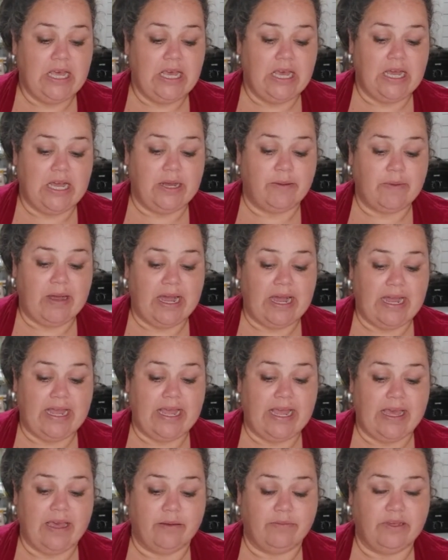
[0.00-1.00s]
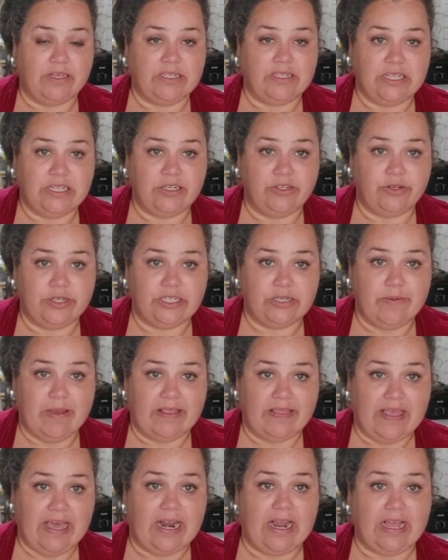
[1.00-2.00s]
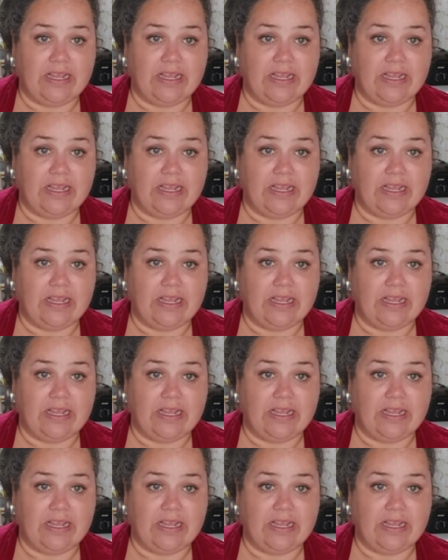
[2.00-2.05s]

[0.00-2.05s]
I am continuing to make that.